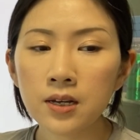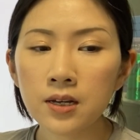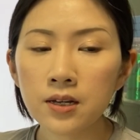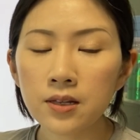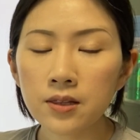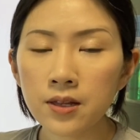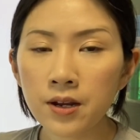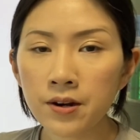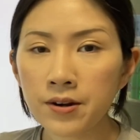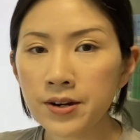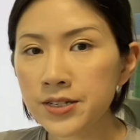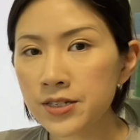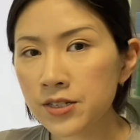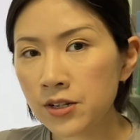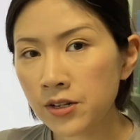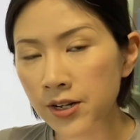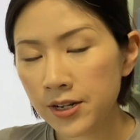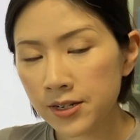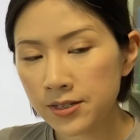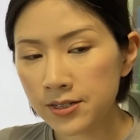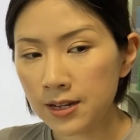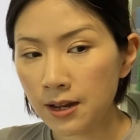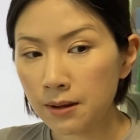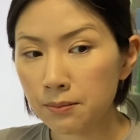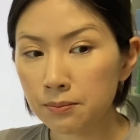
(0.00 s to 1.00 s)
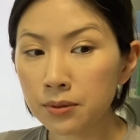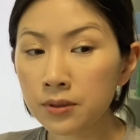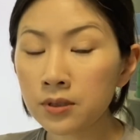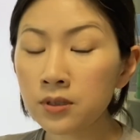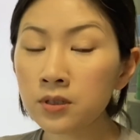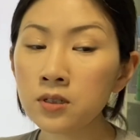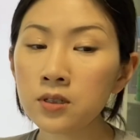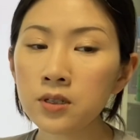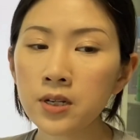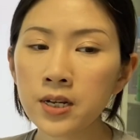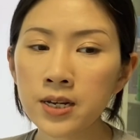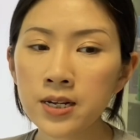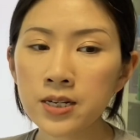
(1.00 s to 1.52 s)
There is an
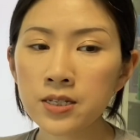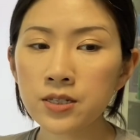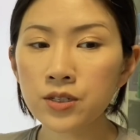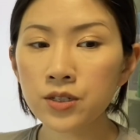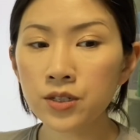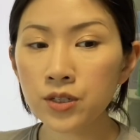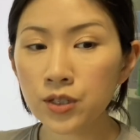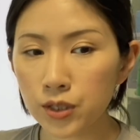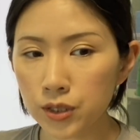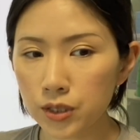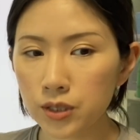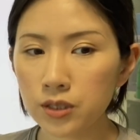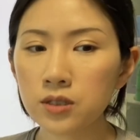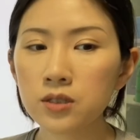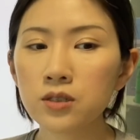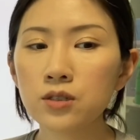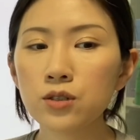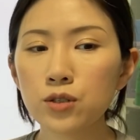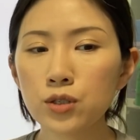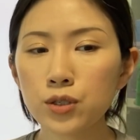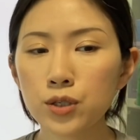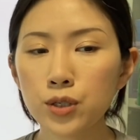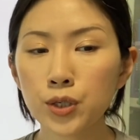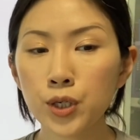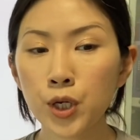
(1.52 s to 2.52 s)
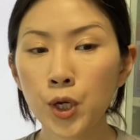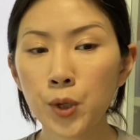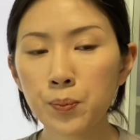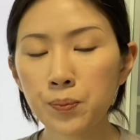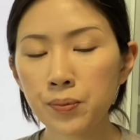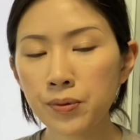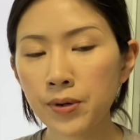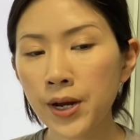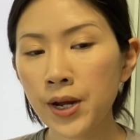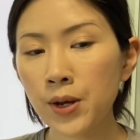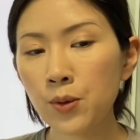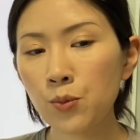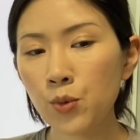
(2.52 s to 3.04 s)
example. It is good to
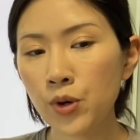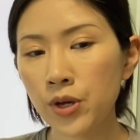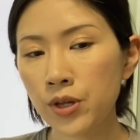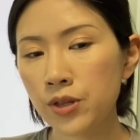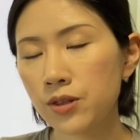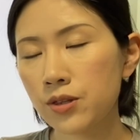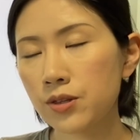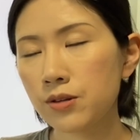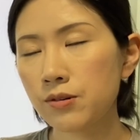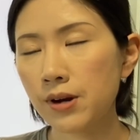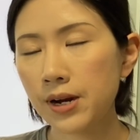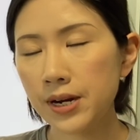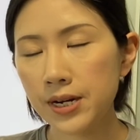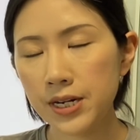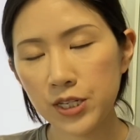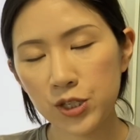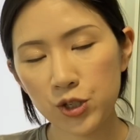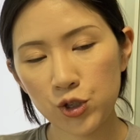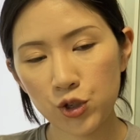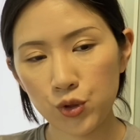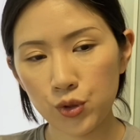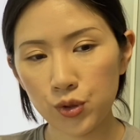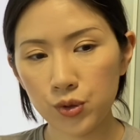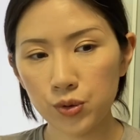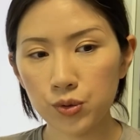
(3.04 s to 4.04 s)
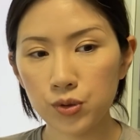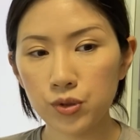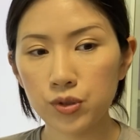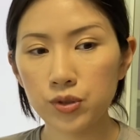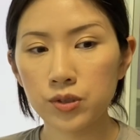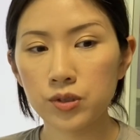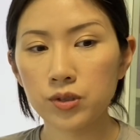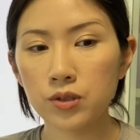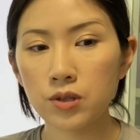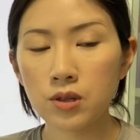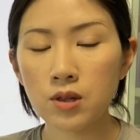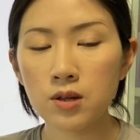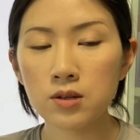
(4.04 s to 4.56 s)
pray with gratitude.
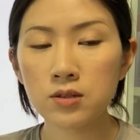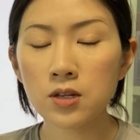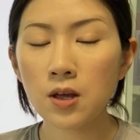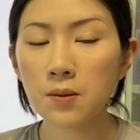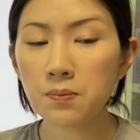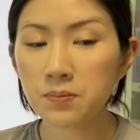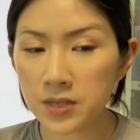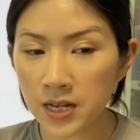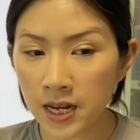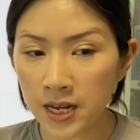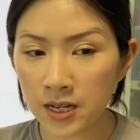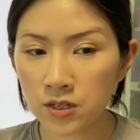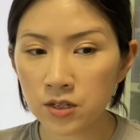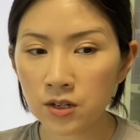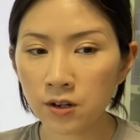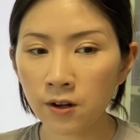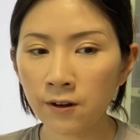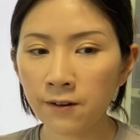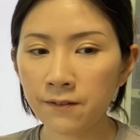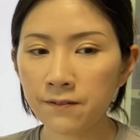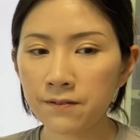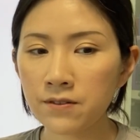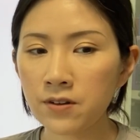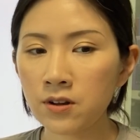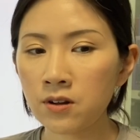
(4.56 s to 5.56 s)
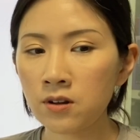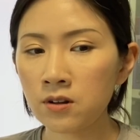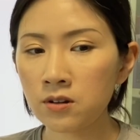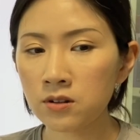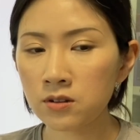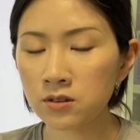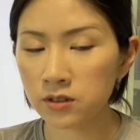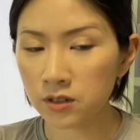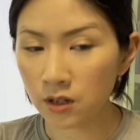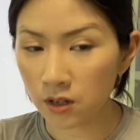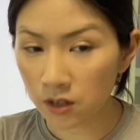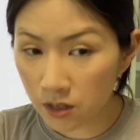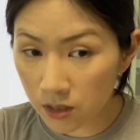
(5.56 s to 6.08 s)
The subject of the
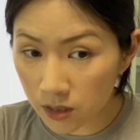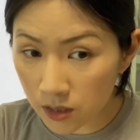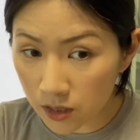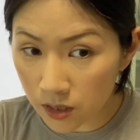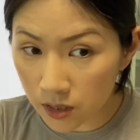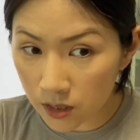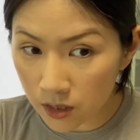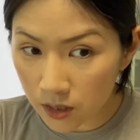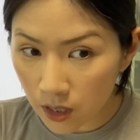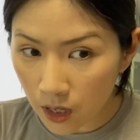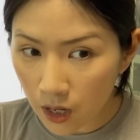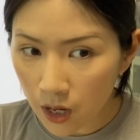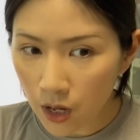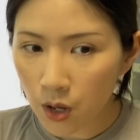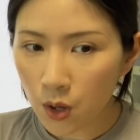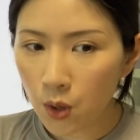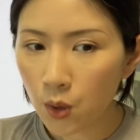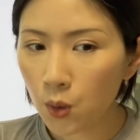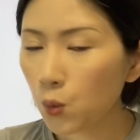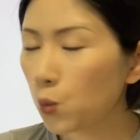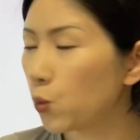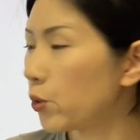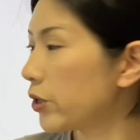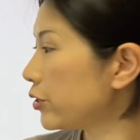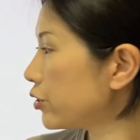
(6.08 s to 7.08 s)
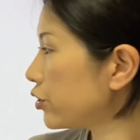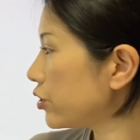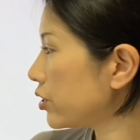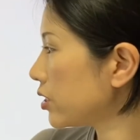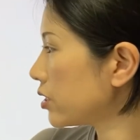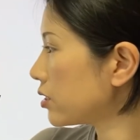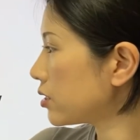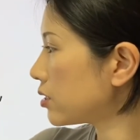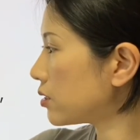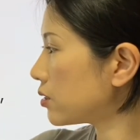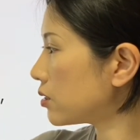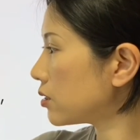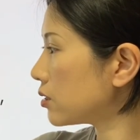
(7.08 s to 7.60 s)
clause, which
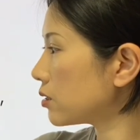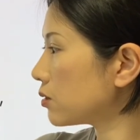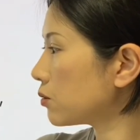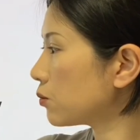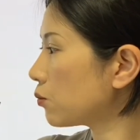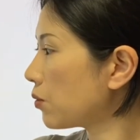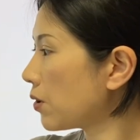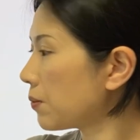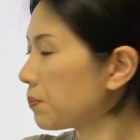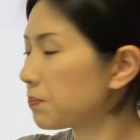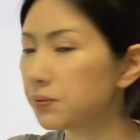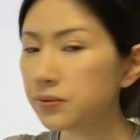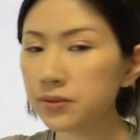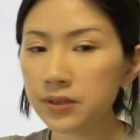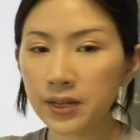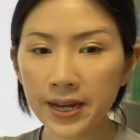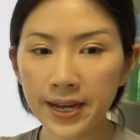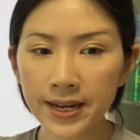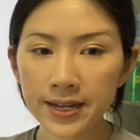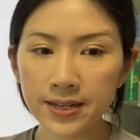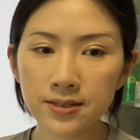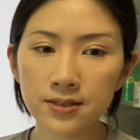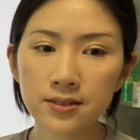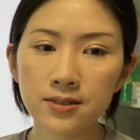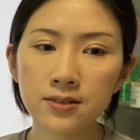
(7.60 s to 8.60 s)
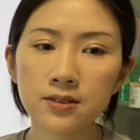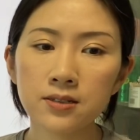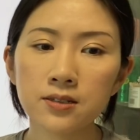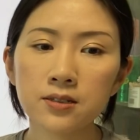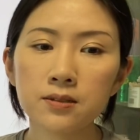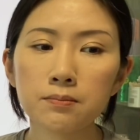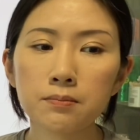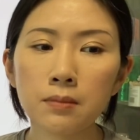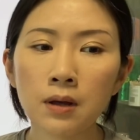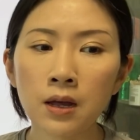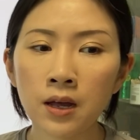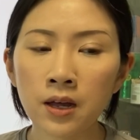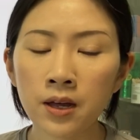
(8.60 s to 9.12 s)
is
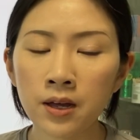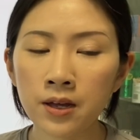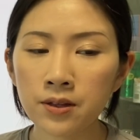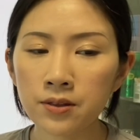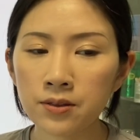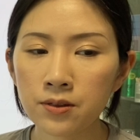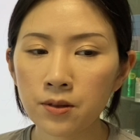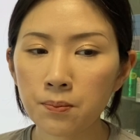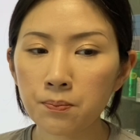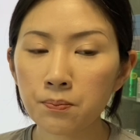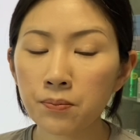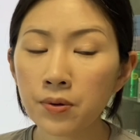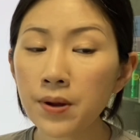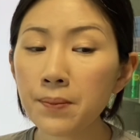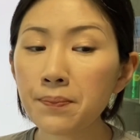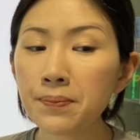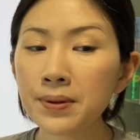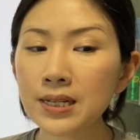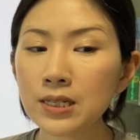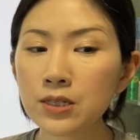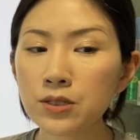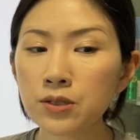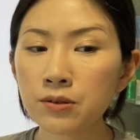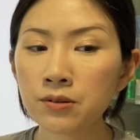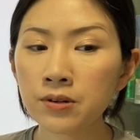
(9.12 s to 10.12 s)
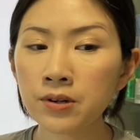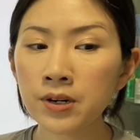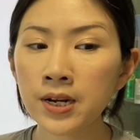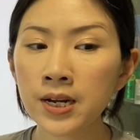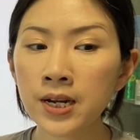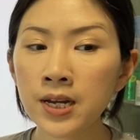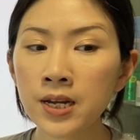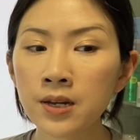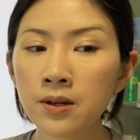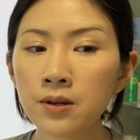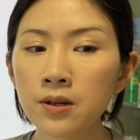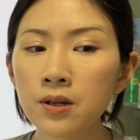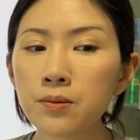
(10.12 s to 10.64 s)
replaced by the
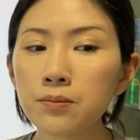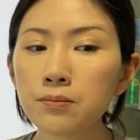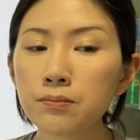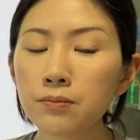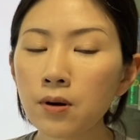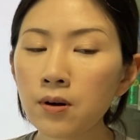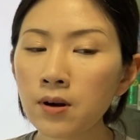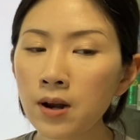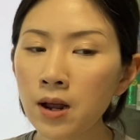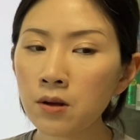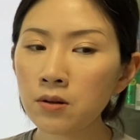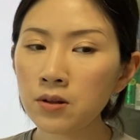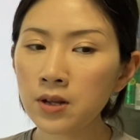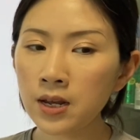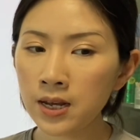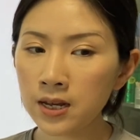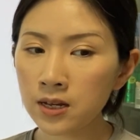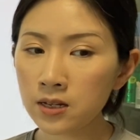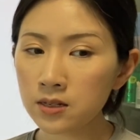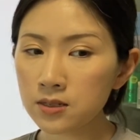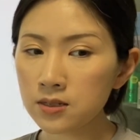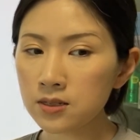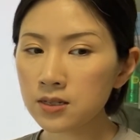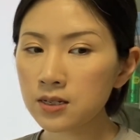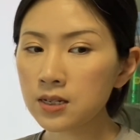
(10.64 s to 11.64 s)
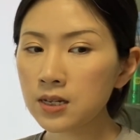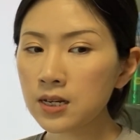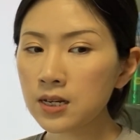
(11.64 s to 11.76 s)
preparatory pronoun it,